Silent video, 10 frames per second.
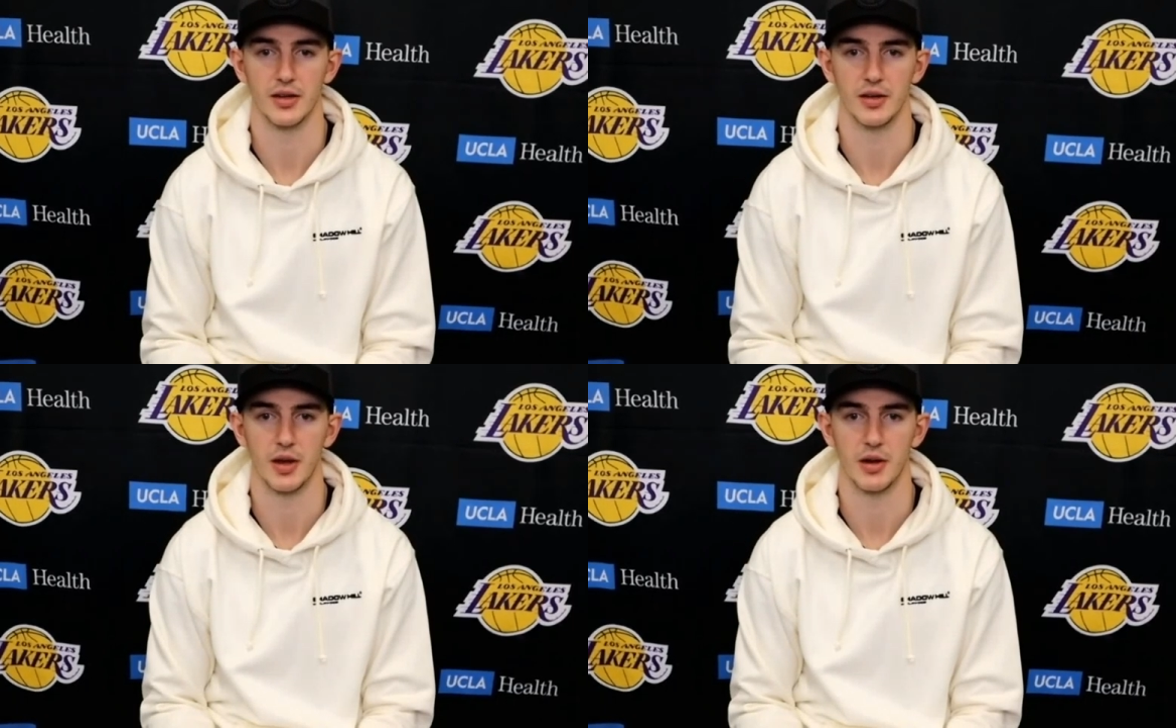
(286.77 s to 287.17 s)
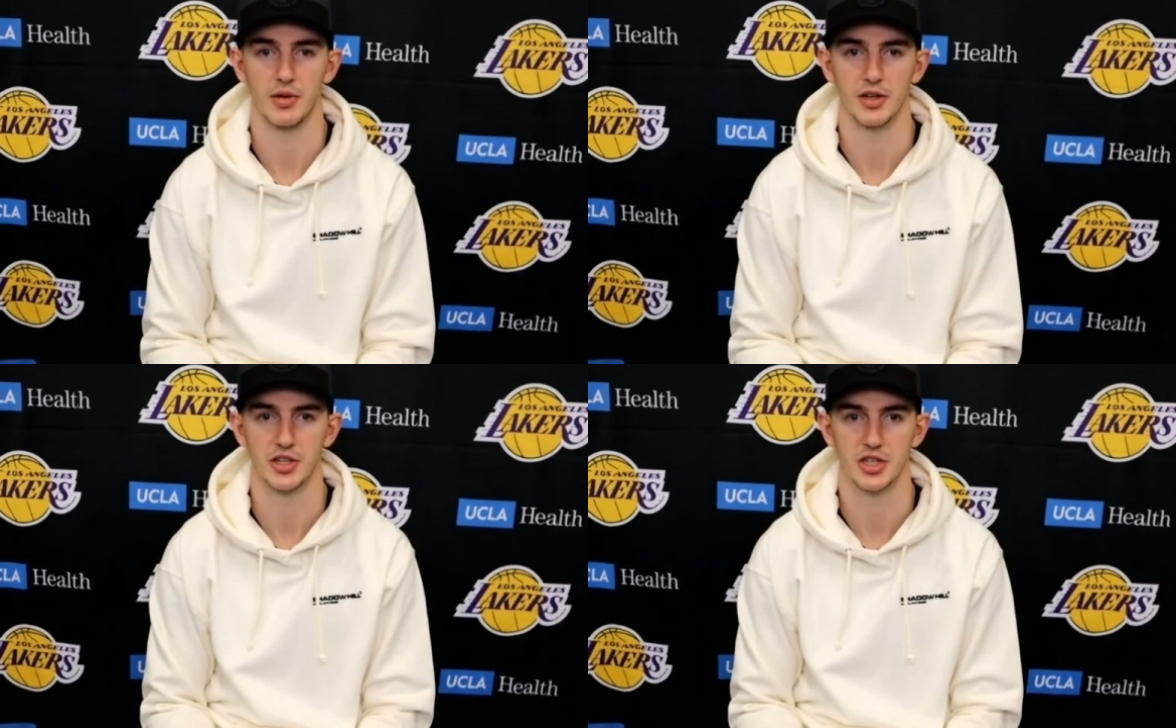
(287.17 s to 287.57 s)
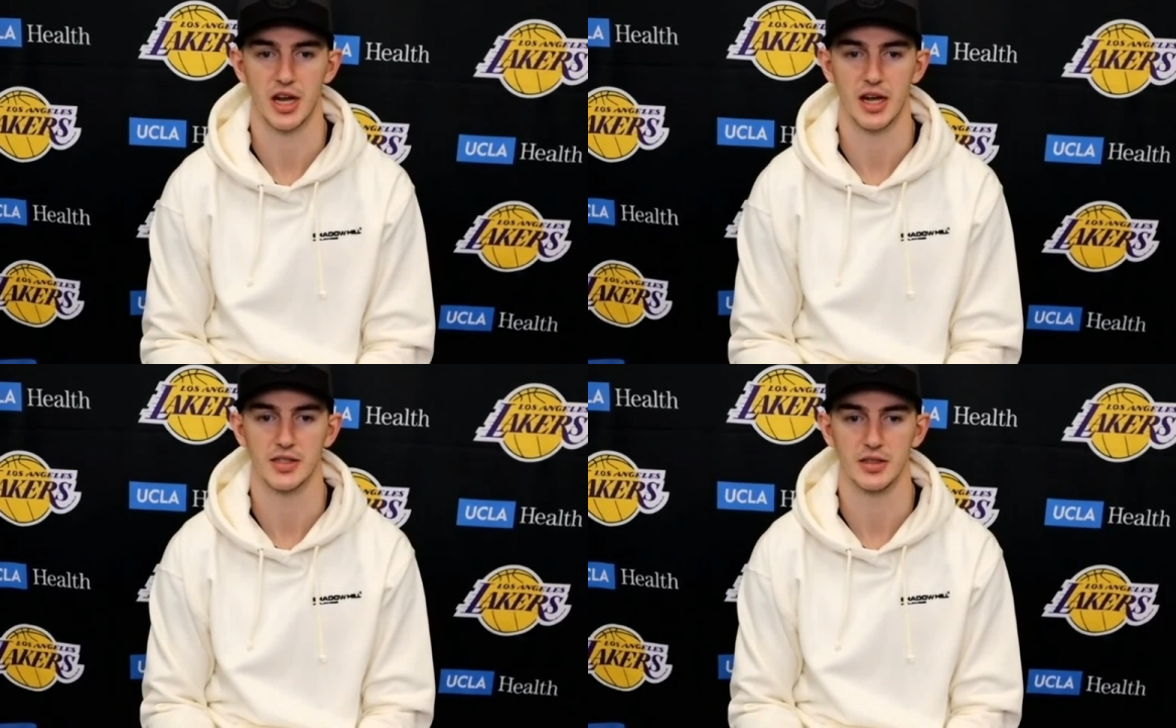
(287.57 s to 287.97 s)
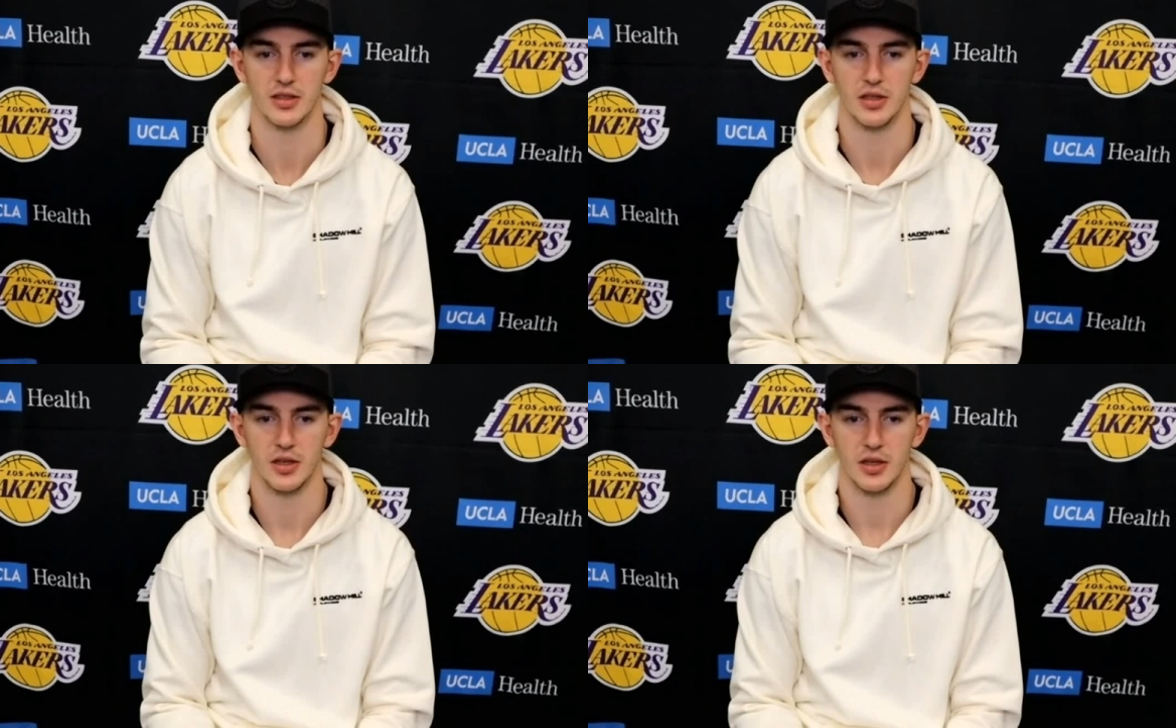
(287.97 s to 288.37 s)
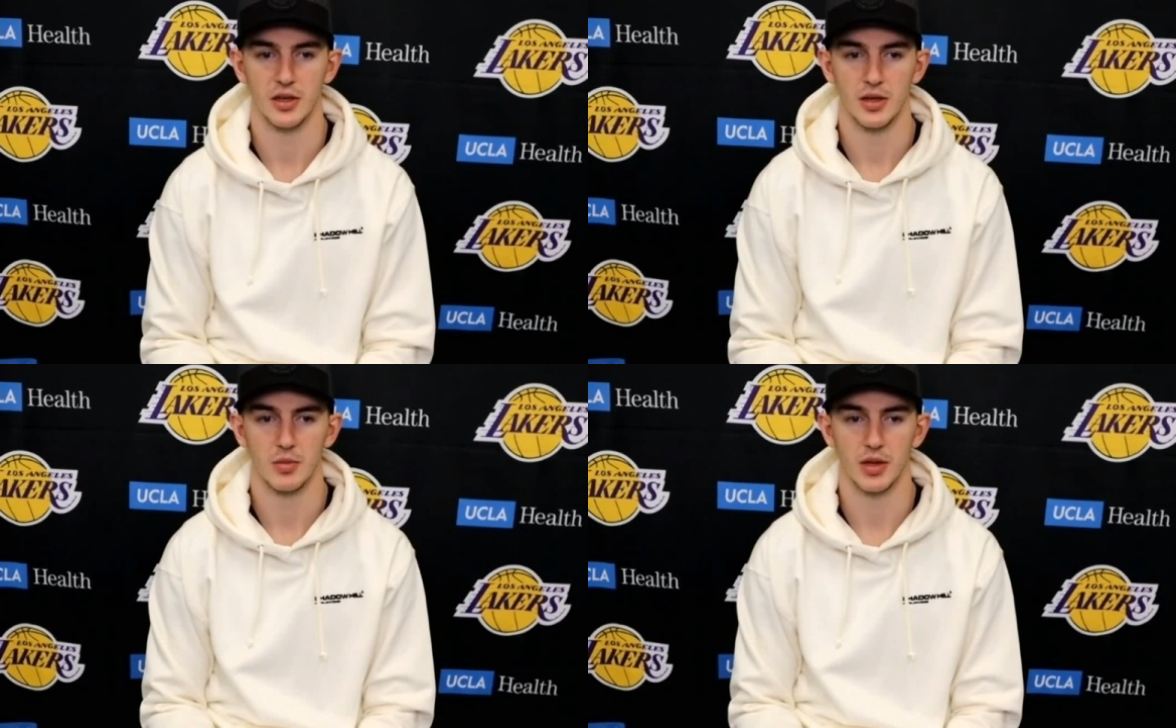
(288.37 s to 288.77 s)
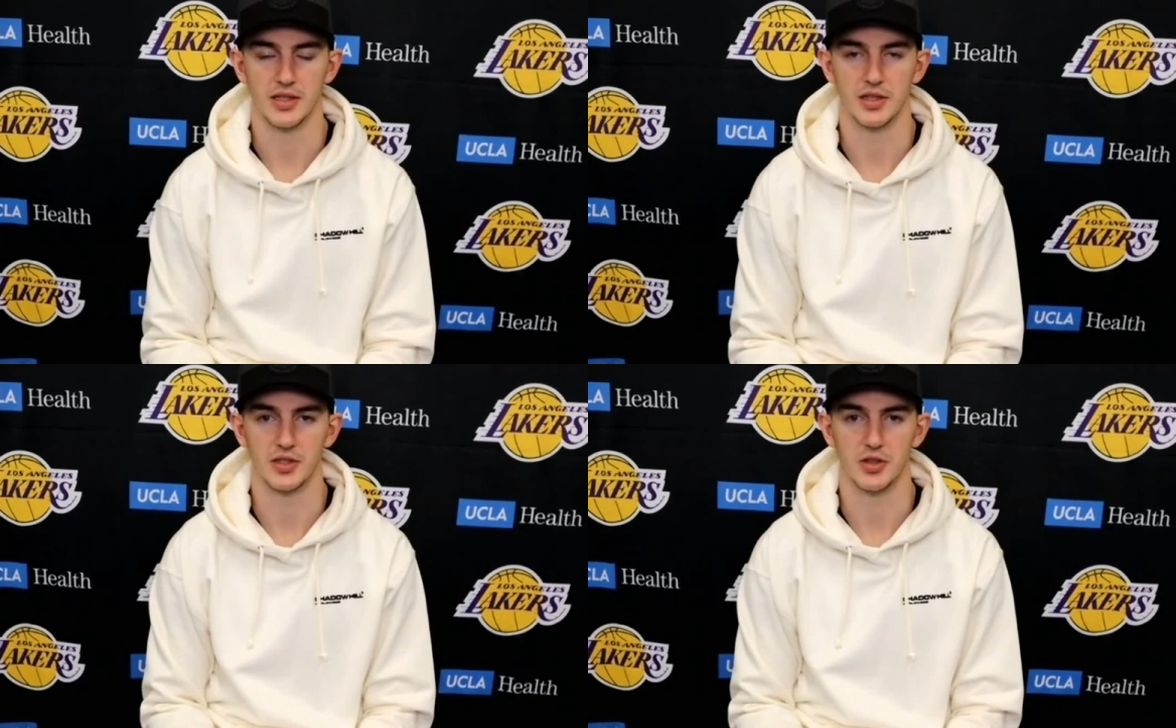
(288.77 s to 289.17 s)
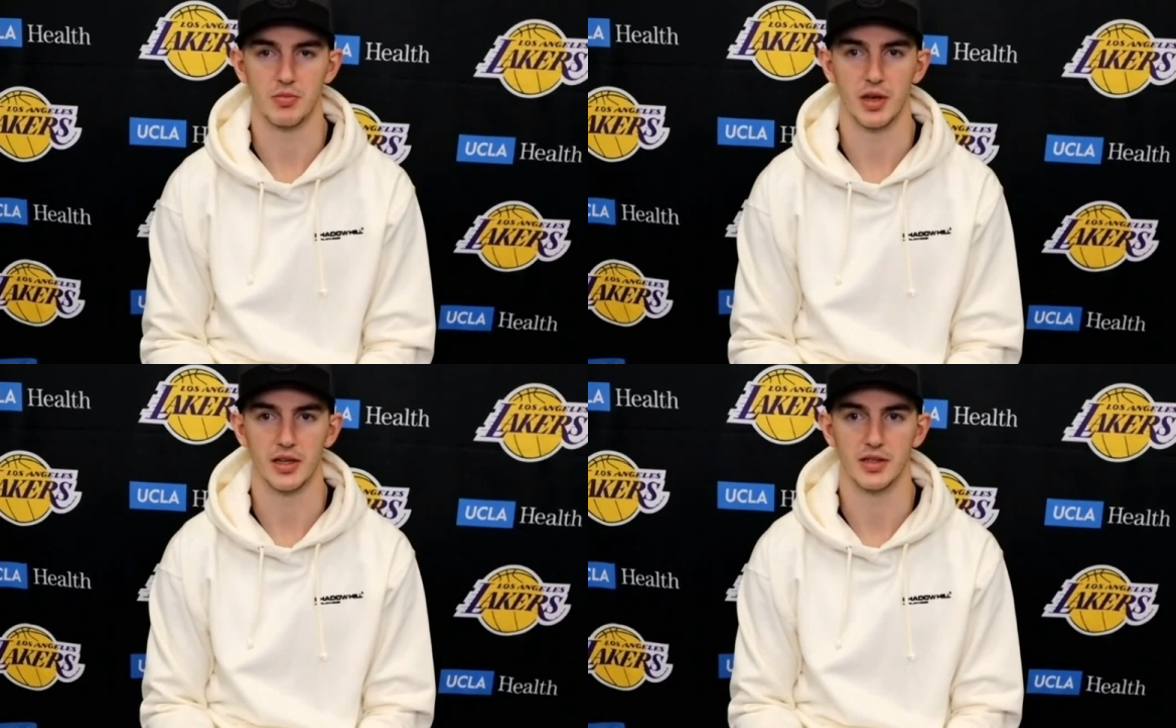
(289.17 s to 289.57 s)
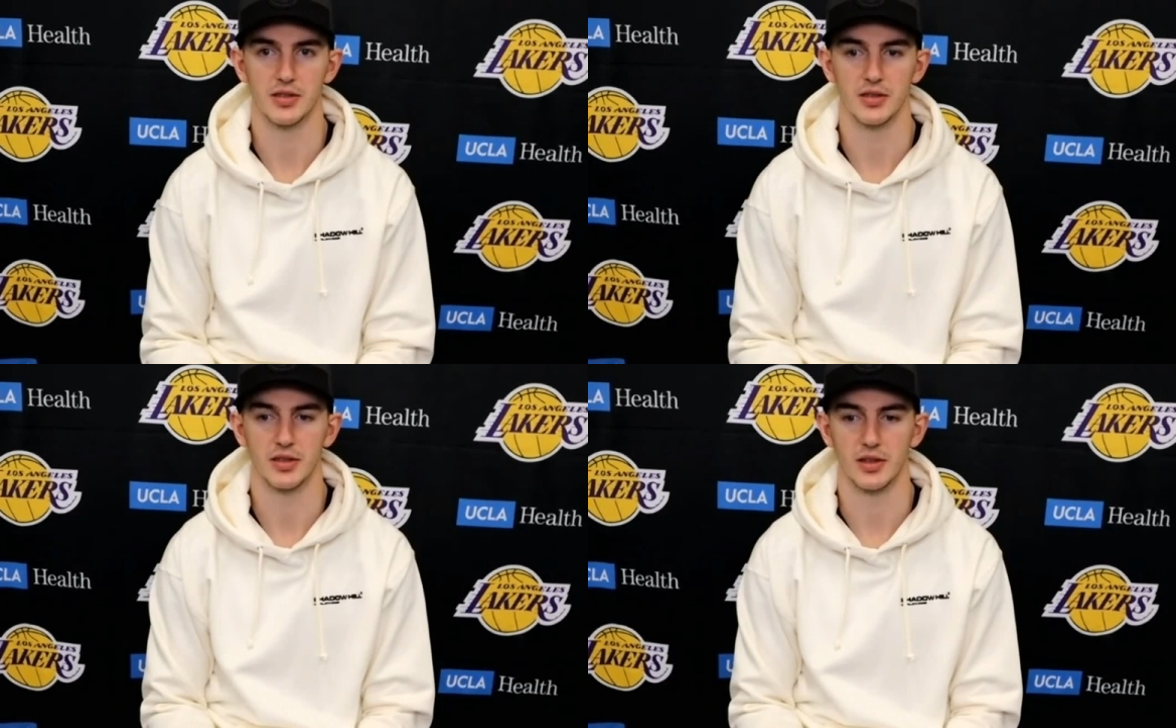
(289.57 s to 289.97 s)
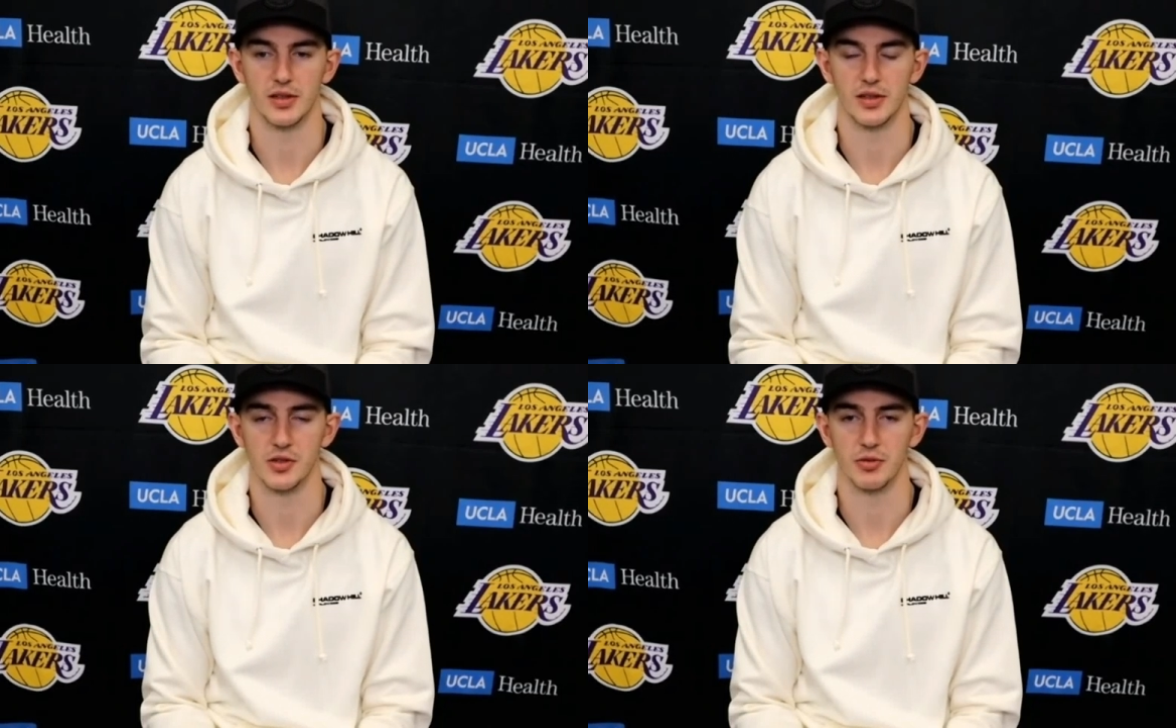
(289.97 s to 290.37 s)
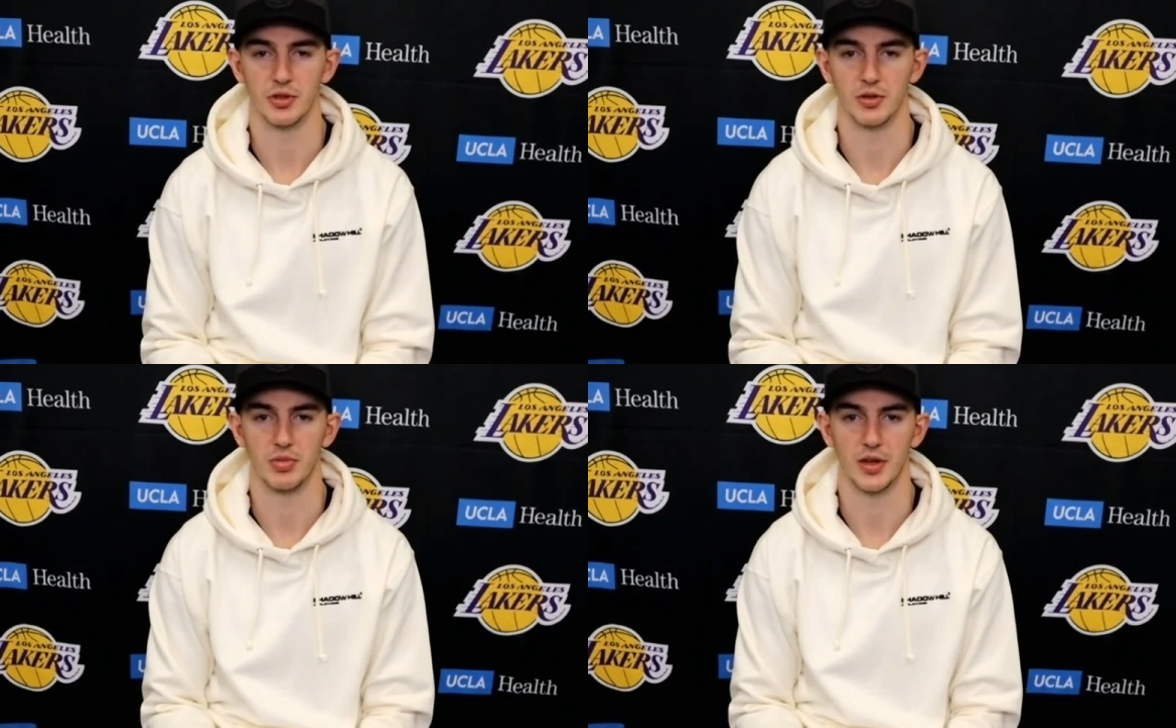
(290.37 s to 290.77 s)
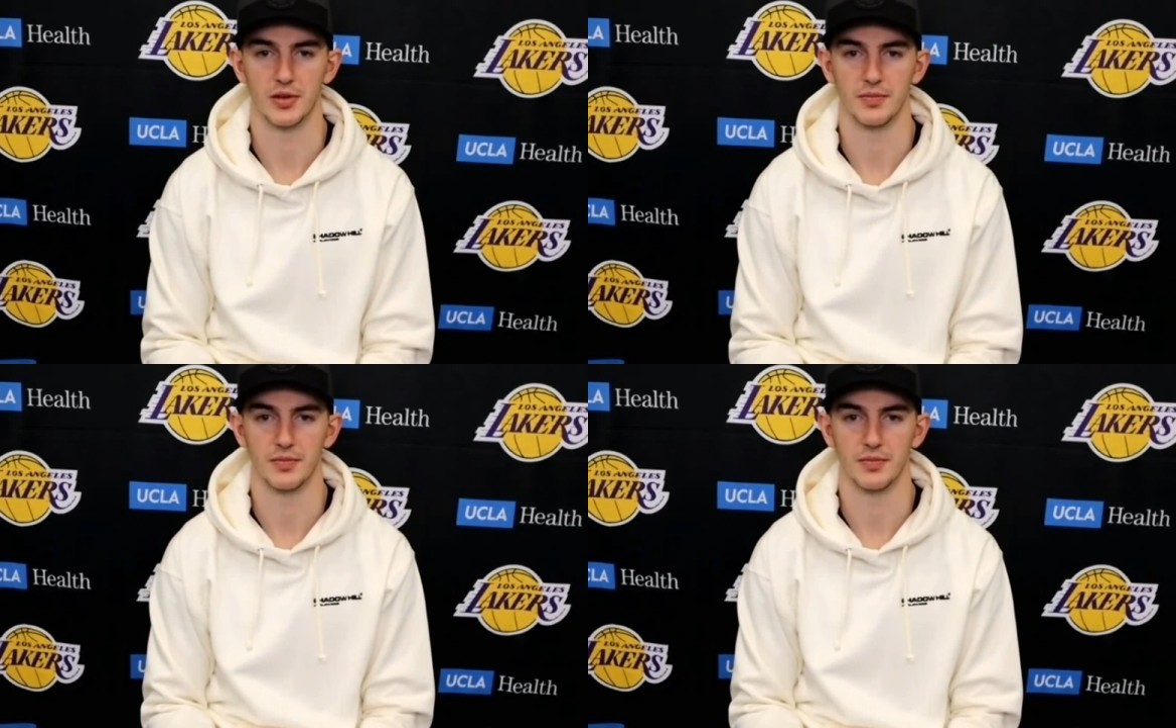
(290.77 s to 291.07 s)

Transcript: He made a bunch of shots and plays at his own pace. He's a really good player.